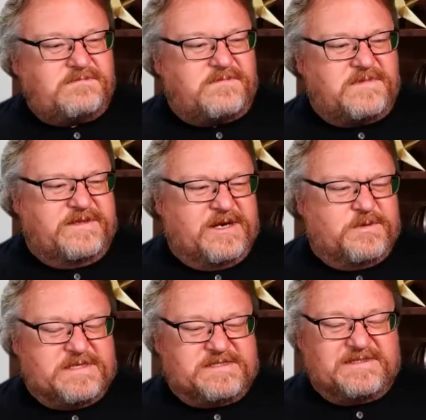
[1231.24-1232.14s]
there
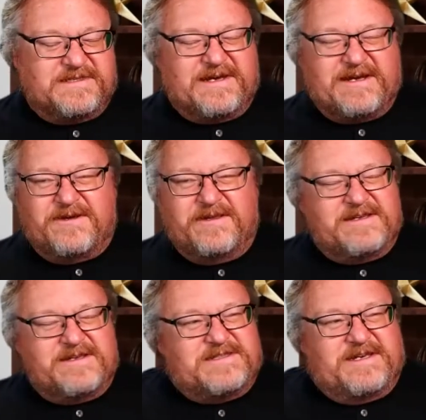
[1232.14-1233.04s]
was,
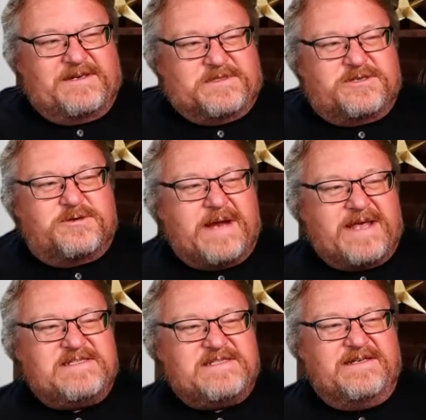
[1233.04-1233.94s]
it was
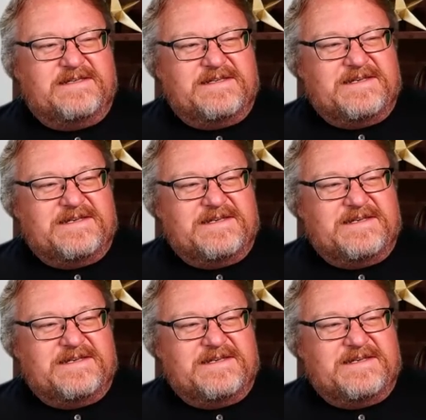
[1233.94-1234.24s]
crazy.